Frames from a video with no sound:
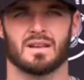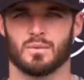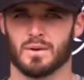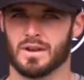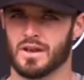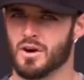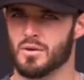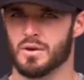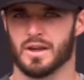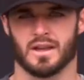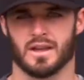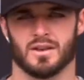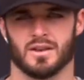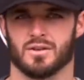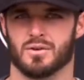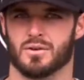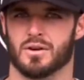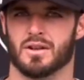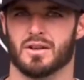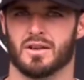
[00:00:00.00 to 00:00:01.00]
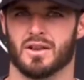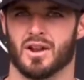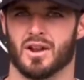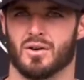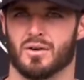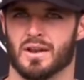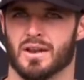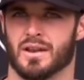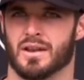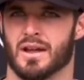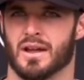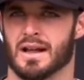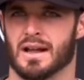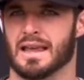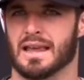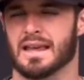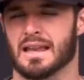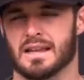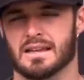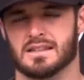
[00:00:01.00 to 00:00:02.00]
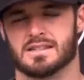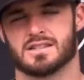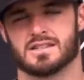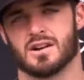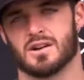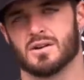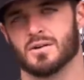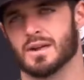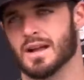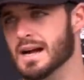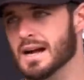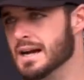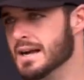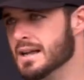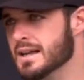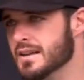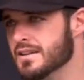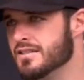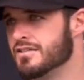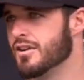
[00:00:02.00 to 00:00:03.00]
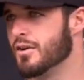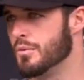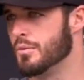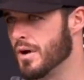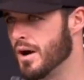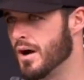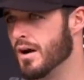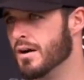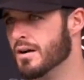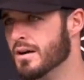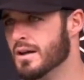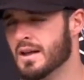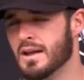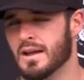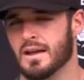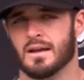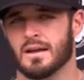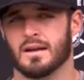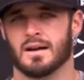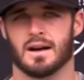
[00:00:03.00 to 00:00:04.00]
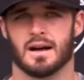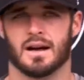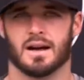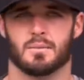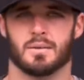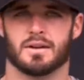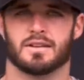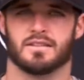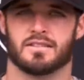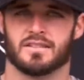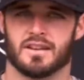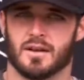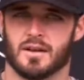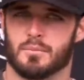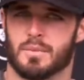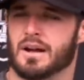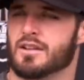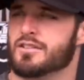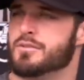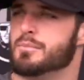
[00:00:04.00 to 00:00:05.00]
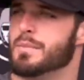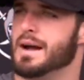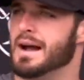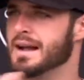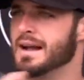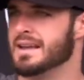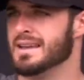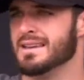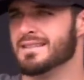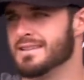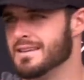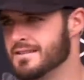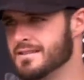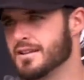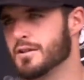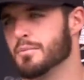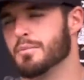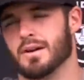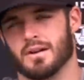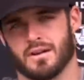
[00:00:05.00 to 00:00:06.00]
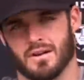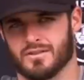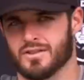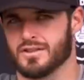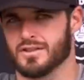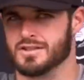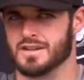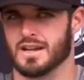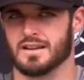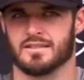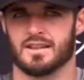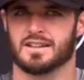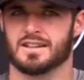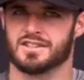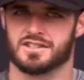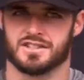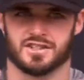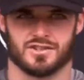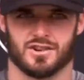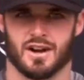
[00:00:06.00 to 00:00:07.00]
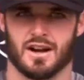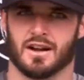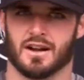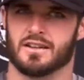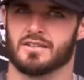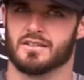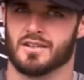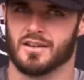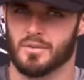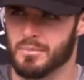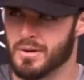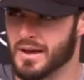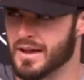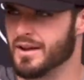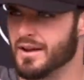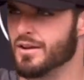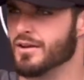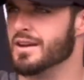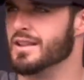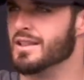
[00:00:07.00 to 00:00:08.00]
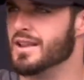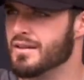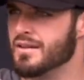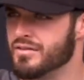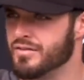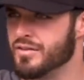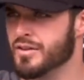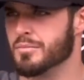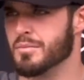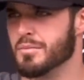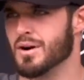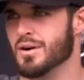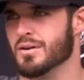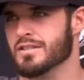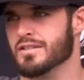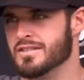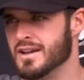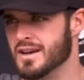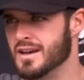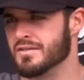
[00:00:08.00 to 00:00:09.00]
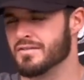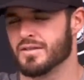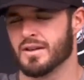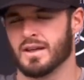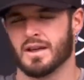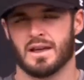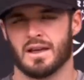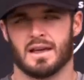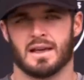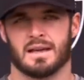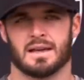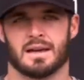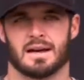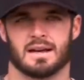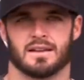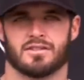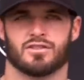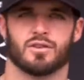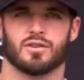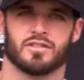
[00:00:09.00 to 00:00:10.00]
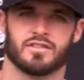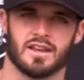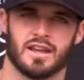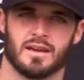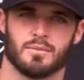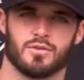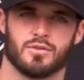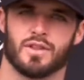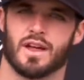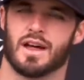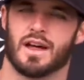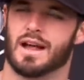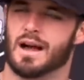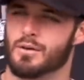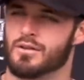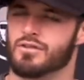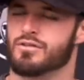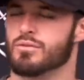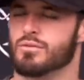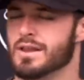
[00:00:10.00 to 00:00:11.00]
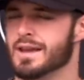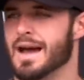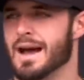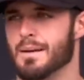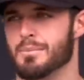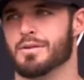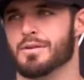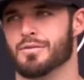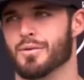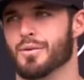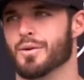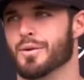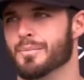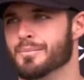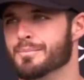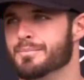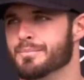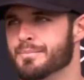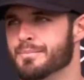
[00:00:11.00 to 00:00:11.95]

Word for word: We know he can do it, you know, and again, he's so young, he's so raw. Uh, but to see him bounce back, he's, he's a competitor. I've told you guys, he's not just a track guy, he's a competitor. He loves football, he's tough. Uh, so to see him do that, I was really happy for him.